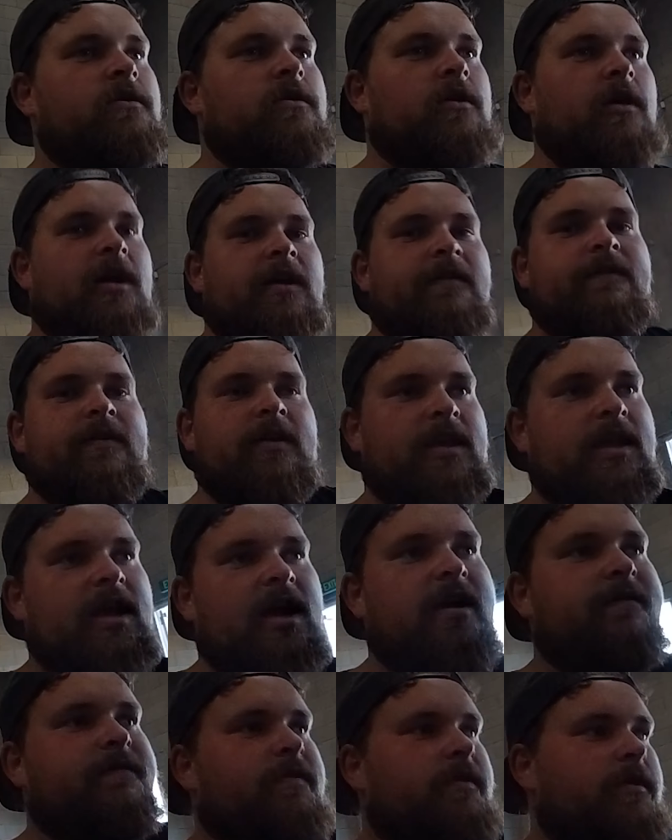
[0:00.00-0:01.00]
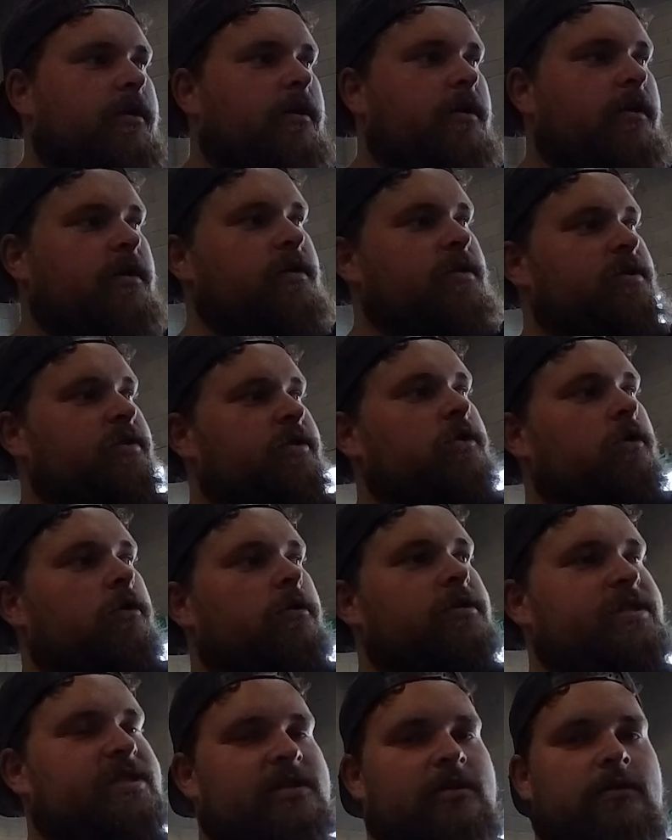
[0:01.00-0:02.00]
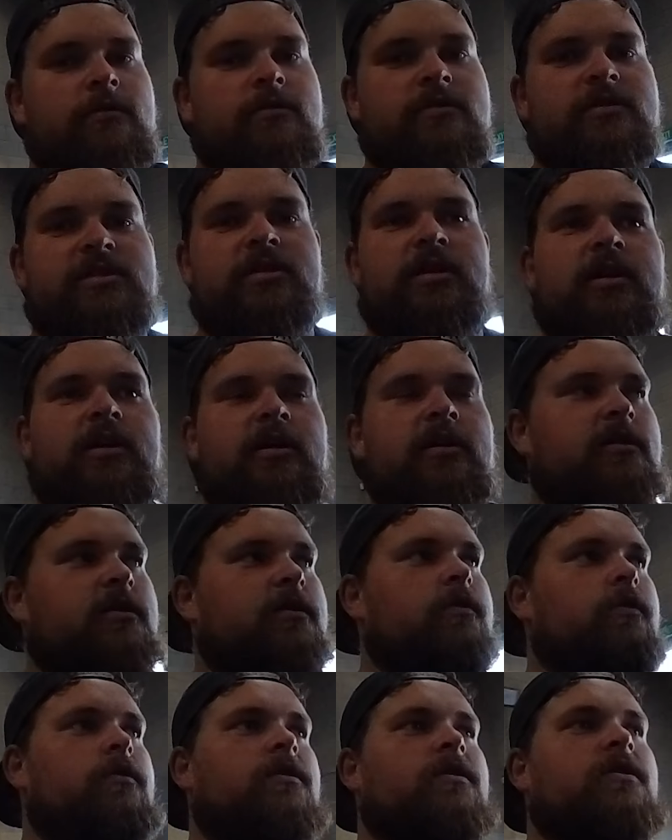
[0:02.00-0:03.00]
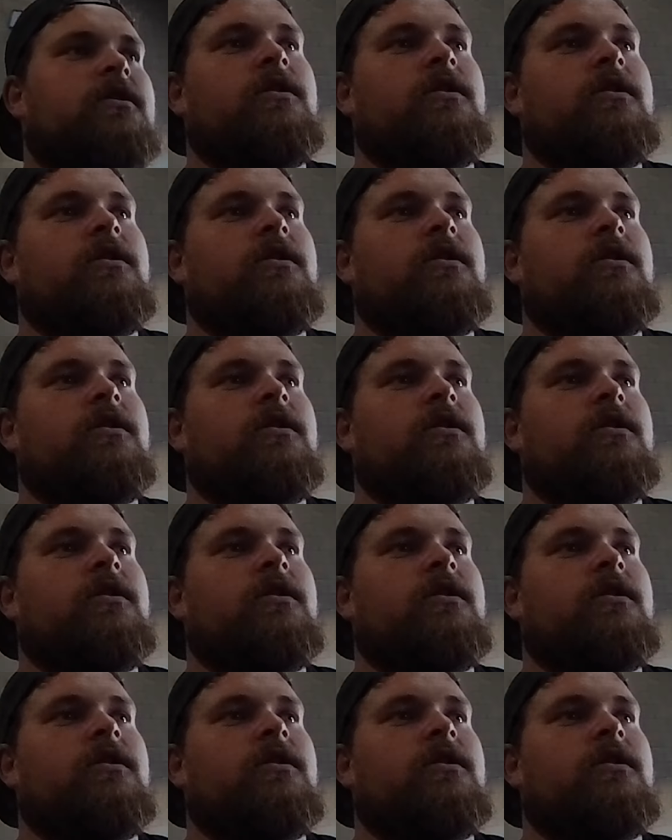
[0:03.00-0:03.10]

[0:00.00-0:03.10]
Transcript: I even gave the door sills a good